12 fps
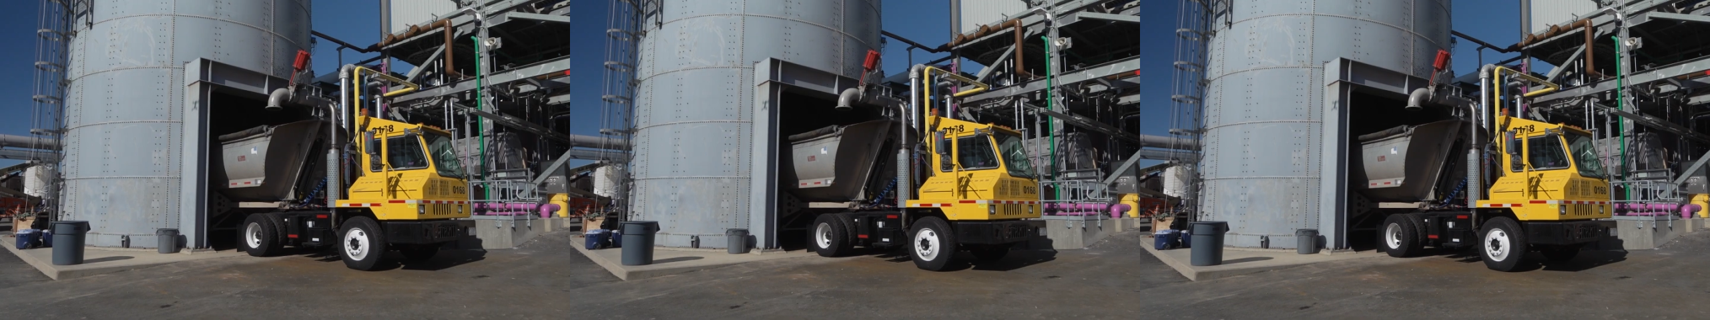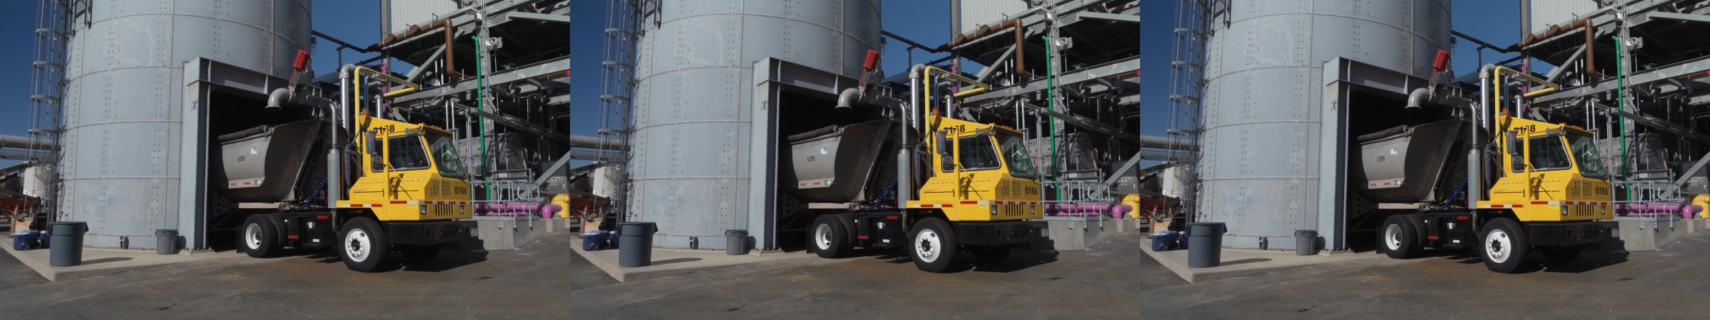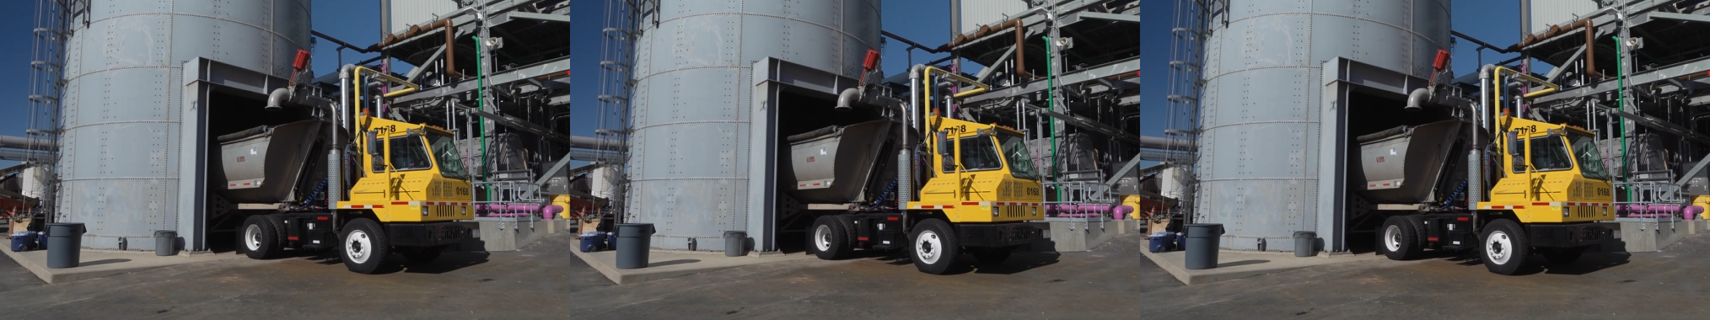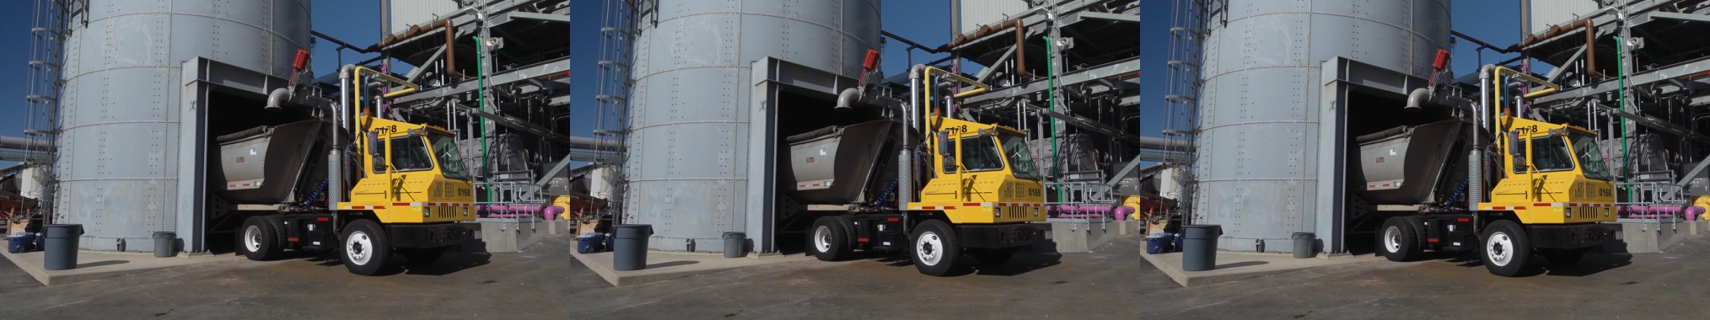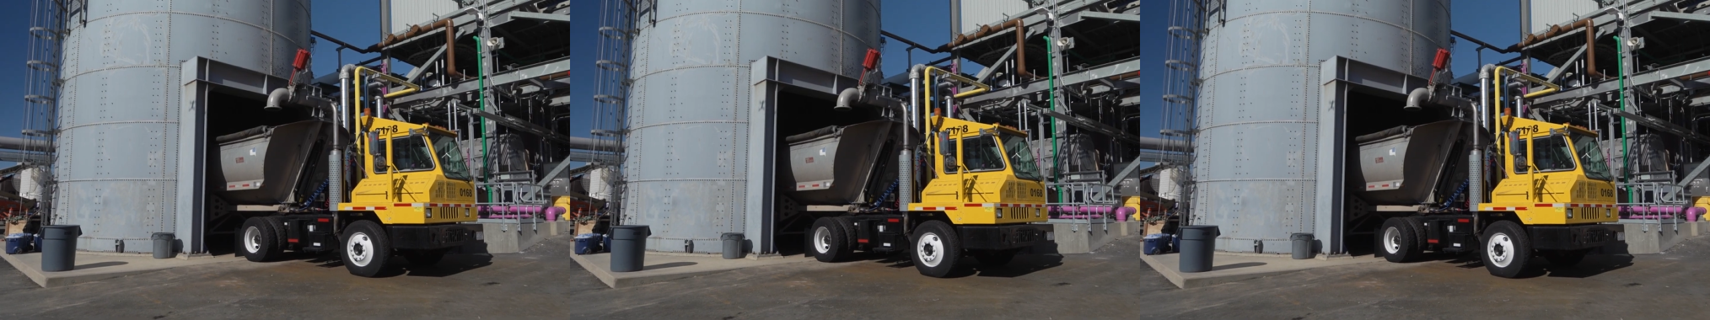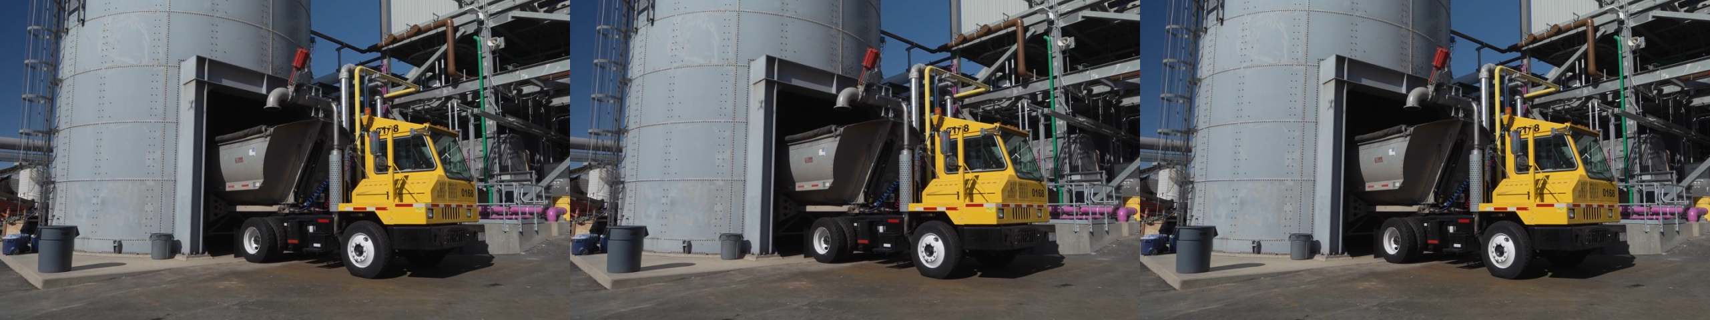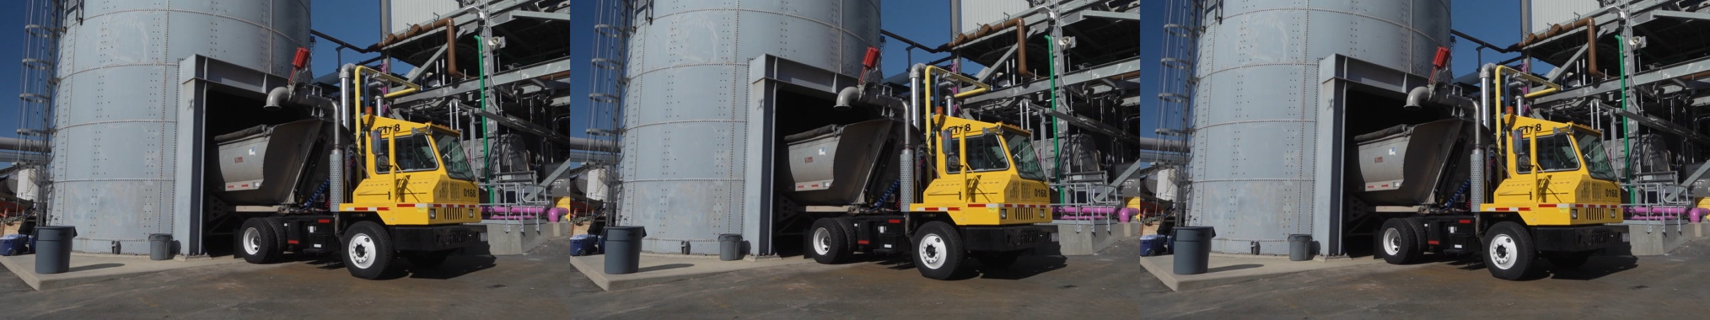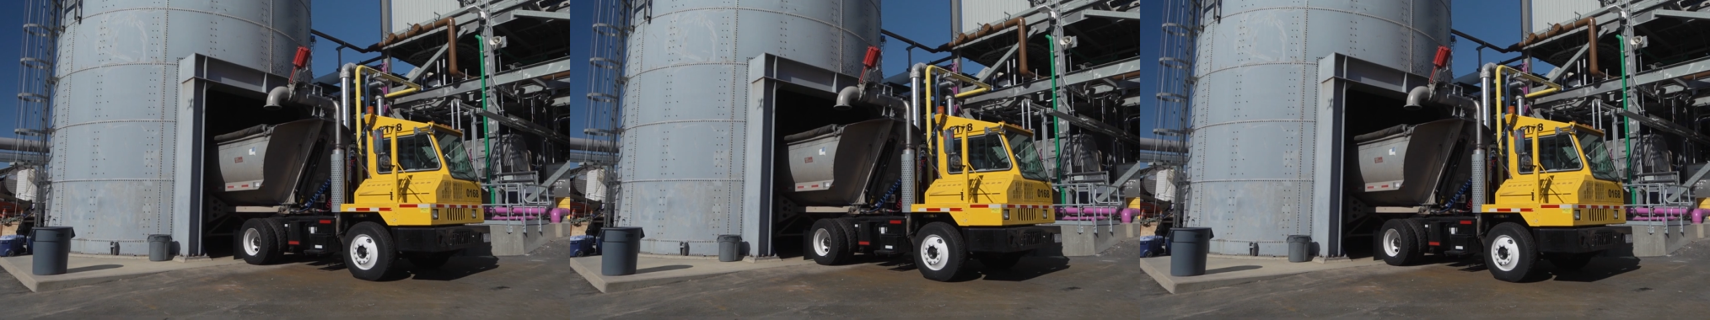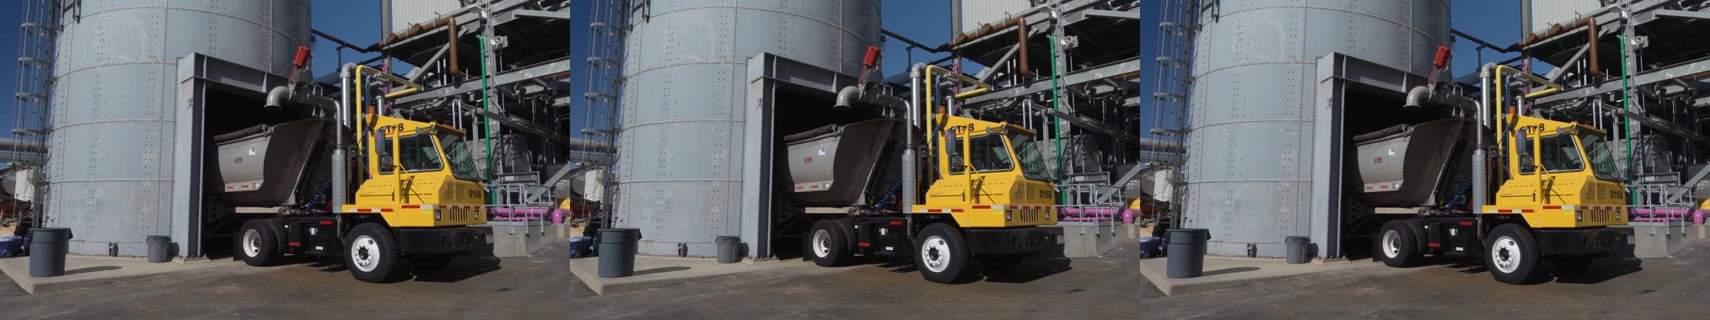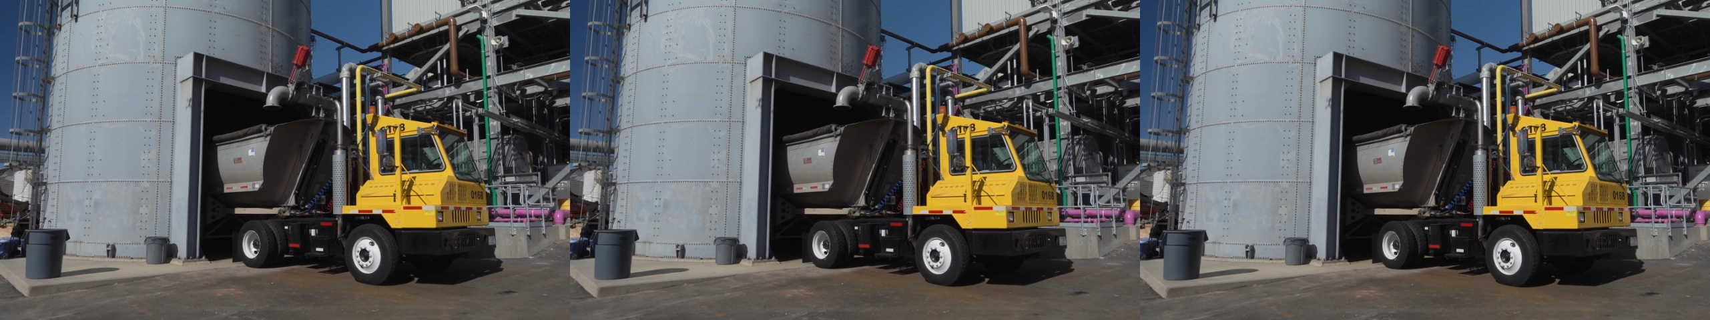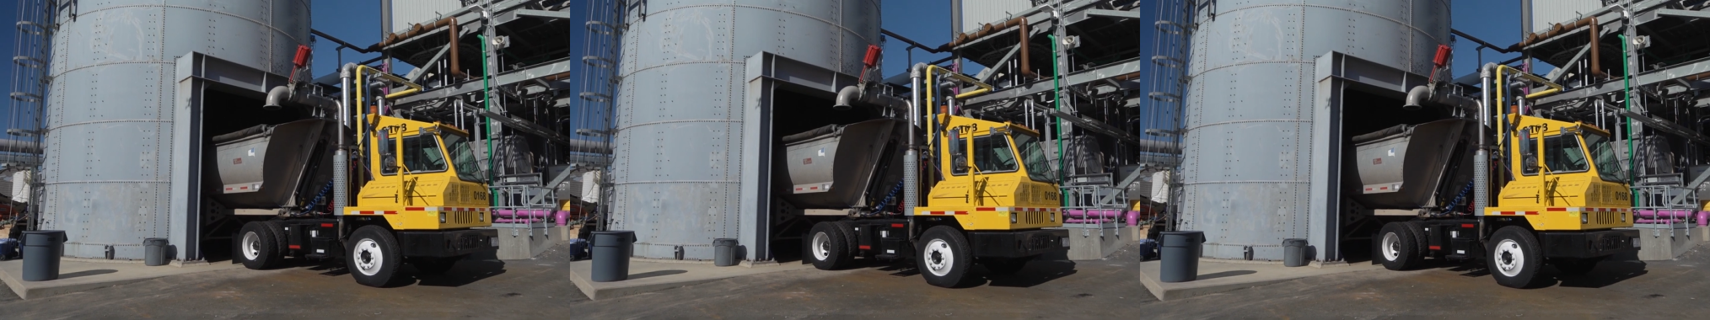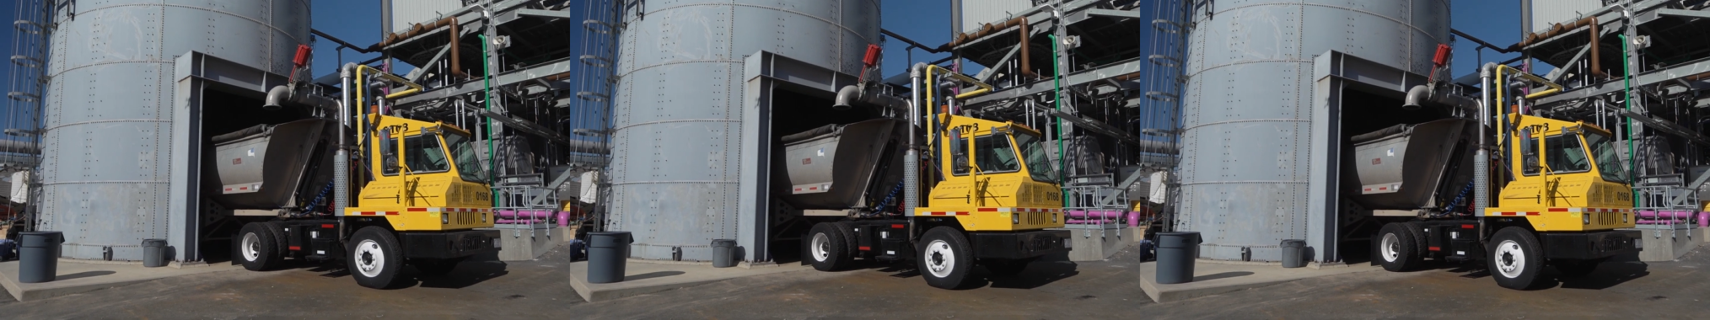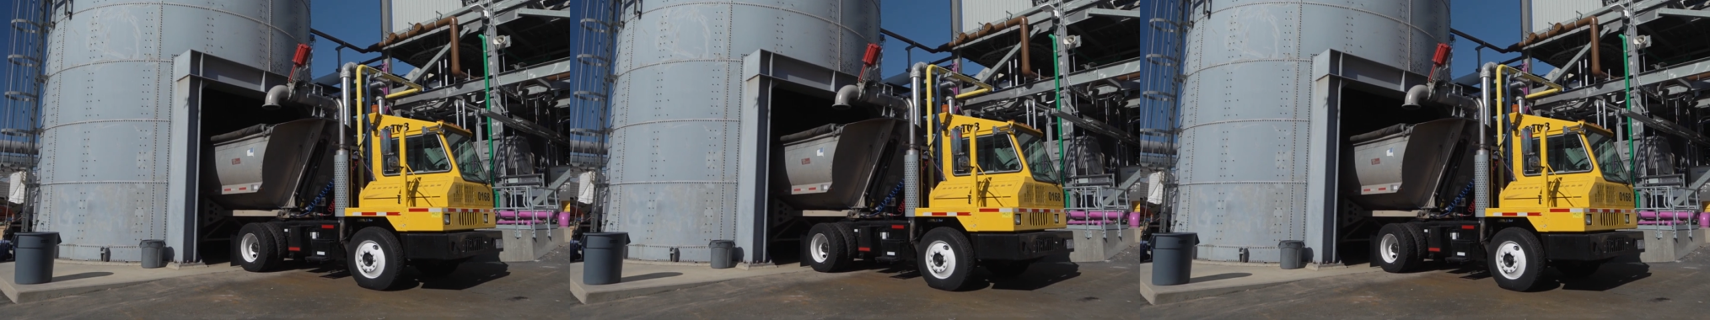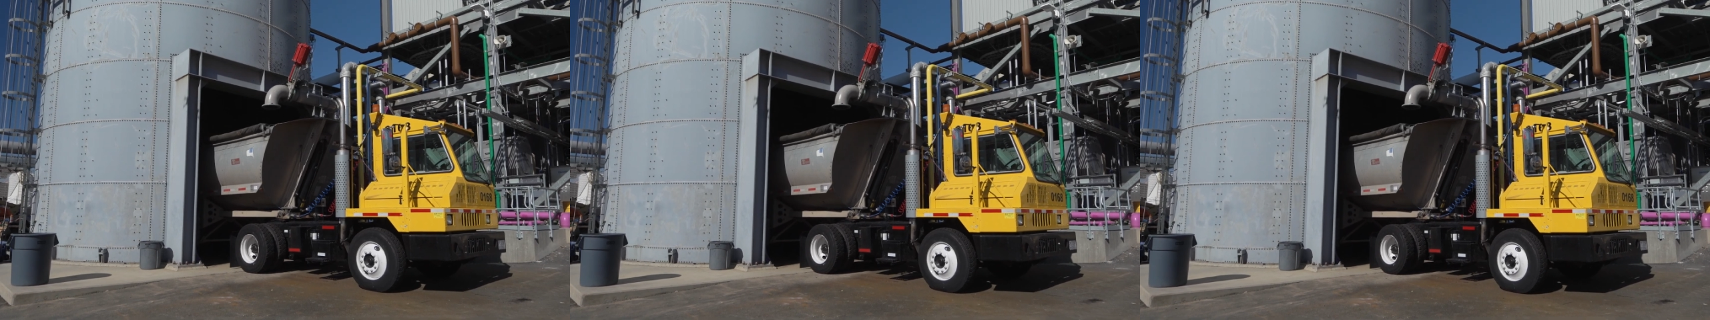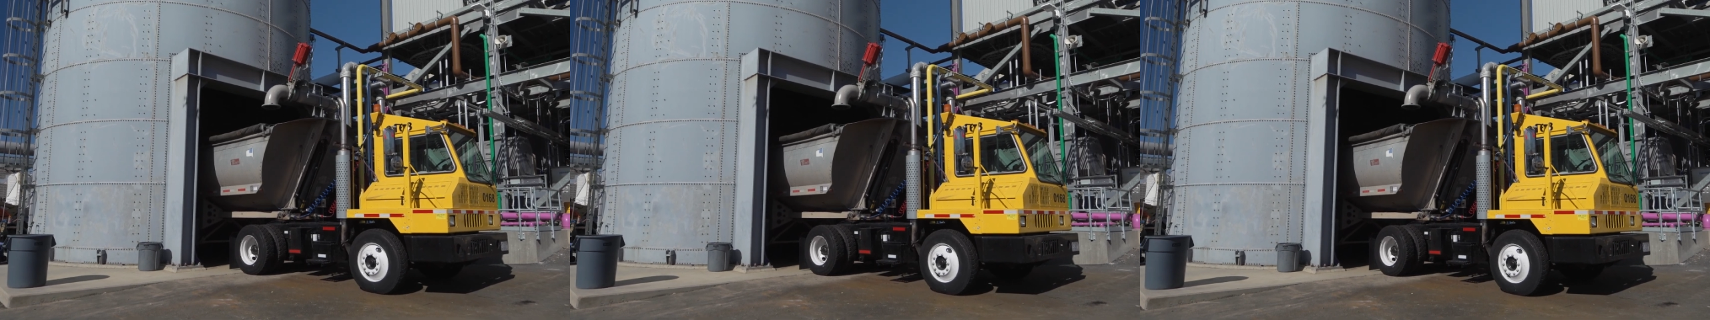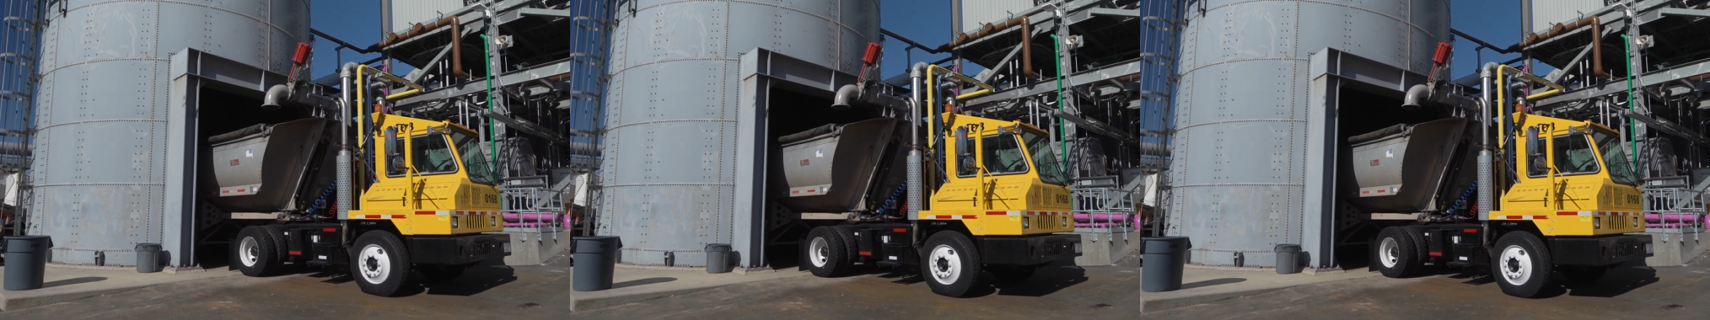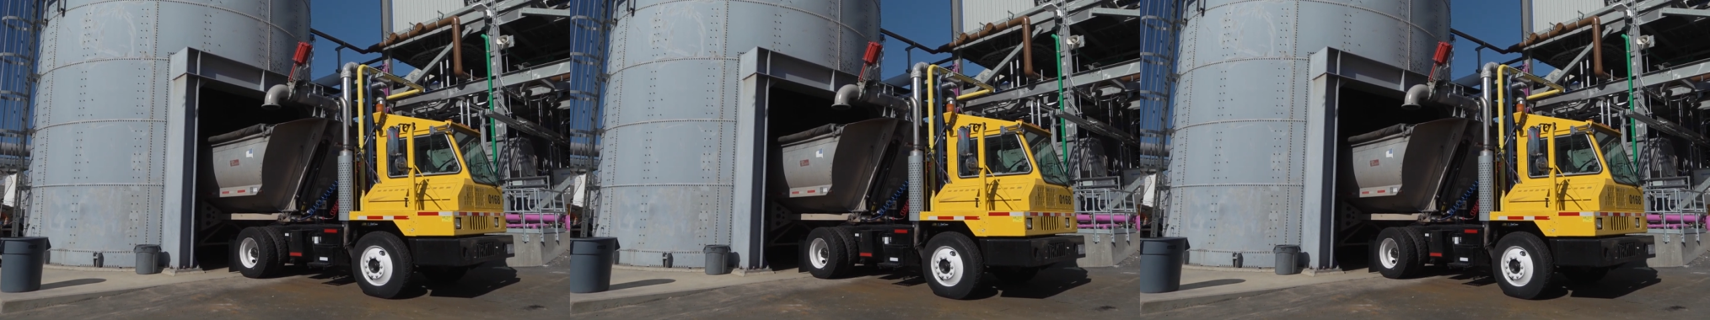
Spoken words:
[unreadable: no face in view]